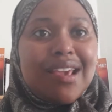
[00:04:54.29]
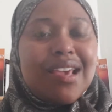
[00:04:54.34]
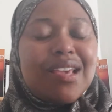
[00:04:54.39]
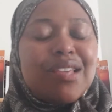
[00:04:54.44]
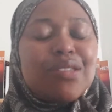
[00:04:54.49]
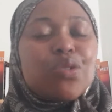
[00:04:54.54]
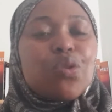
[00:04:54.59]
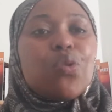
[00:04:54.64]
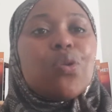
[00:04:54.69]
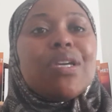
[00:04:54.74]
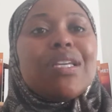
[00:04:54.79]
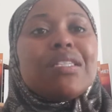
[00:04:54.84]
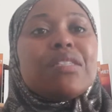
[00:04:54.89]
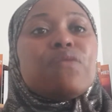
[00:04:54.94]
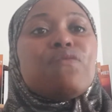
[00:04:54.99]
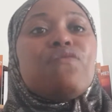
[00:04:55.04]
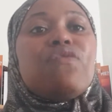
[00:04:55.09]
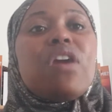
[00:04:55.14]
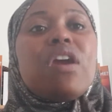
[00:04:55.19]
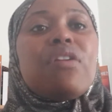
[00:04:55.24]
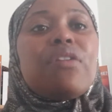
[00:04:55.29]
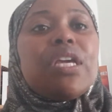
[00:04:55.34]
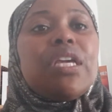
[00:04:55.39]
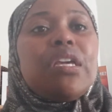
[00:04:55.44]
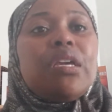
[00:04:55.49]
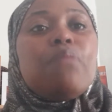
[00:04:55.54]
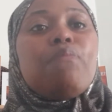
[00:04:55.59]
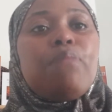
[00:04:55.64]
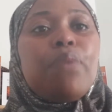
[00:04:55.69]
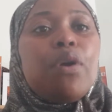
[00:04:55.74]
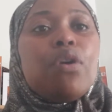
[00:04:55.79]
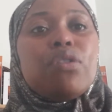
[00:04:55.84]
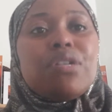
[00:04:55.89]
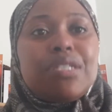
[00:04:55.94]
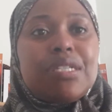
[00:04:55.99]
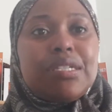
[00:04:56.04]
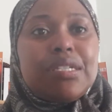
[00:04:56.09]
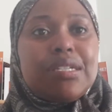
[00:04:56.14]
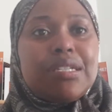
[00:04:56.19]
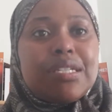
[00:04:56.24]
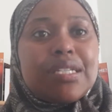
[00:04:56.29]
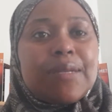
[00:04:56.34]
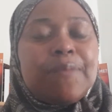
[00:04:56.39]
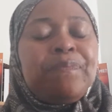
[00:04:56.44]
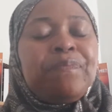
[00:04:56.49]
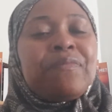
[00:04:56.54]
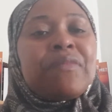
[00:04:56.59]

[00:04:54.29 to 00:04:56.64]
So it's very important.